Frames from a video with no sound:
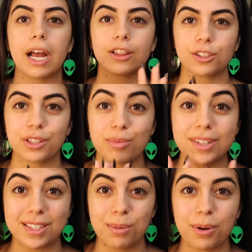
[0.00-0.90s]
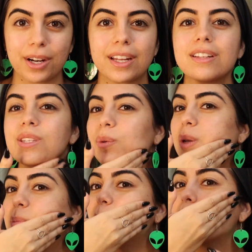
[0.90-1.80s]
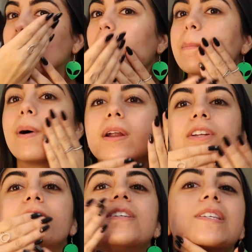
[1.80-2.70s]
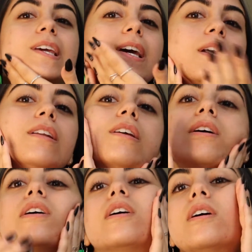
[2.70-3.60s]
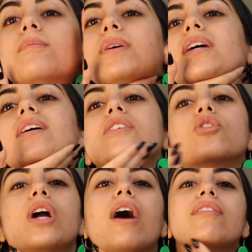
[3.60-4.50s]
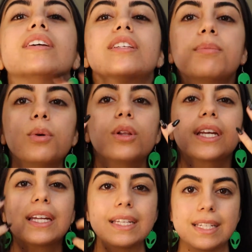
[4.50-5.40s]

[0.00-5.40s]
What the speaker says: I learned this from Desi Perkins. You want to pull up on your skin because gravity is pulling it